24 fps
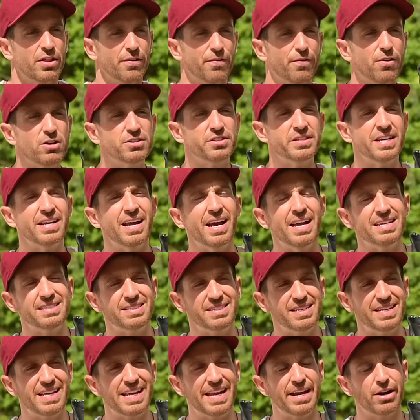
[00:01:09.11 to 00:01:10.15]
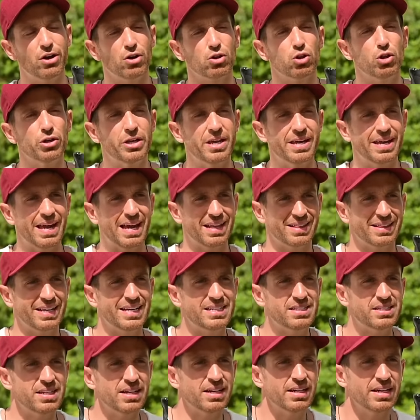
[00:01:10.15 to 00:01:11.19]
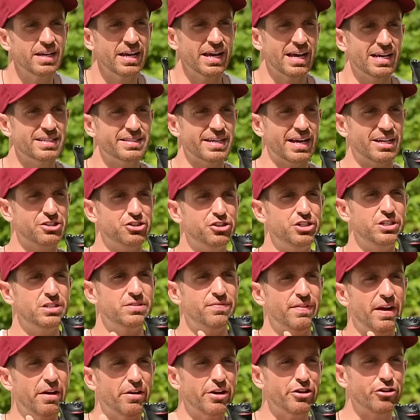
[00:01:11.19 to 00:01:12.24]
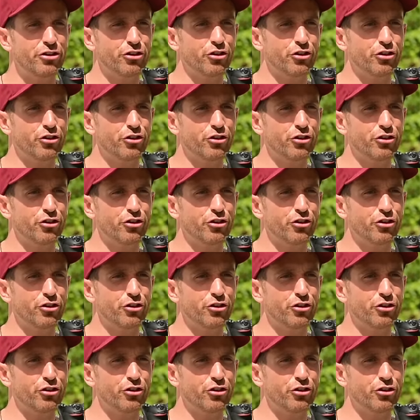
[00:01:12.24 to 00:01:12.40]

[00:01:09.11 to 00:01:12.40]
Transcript: The first thing I see here looking at Lisa is that she's very